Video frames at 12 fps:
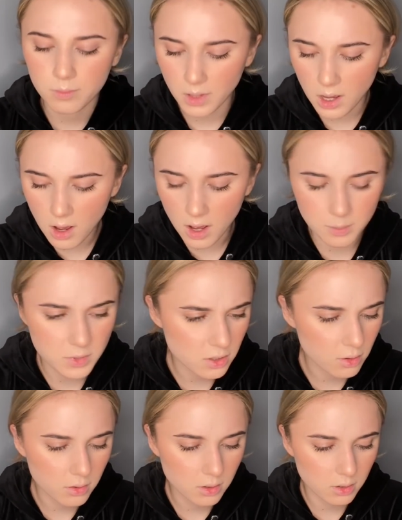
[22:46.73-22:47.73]
Oh, I'm
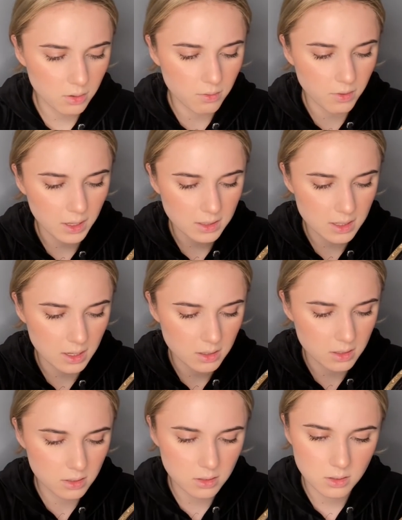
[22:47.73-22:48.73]
so conflicted.
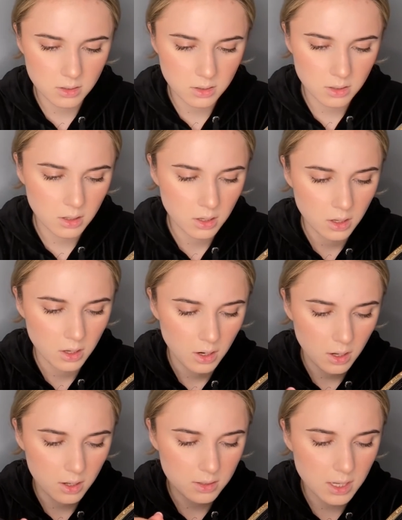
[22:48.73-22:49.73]

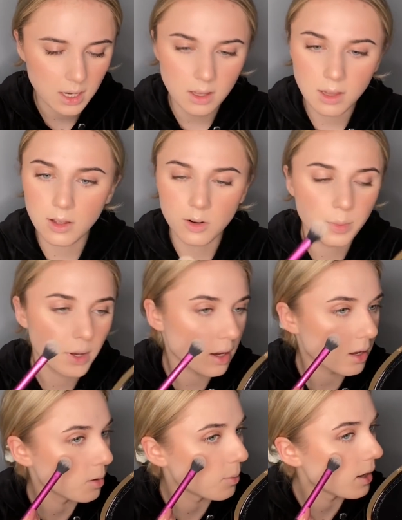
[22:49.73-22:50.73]
I'll take a little bit
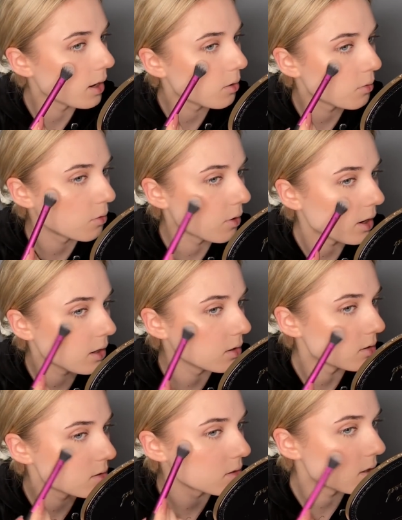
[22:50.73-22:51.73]
and apply it right in
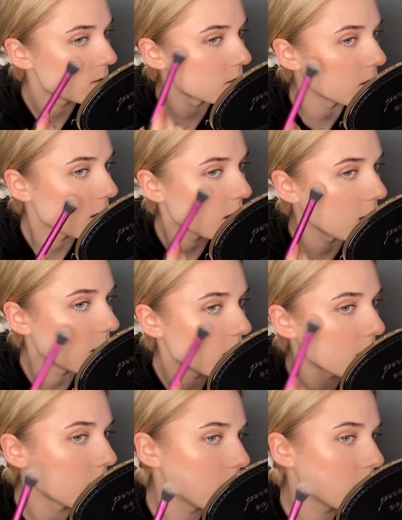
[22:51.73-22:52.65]
the center here.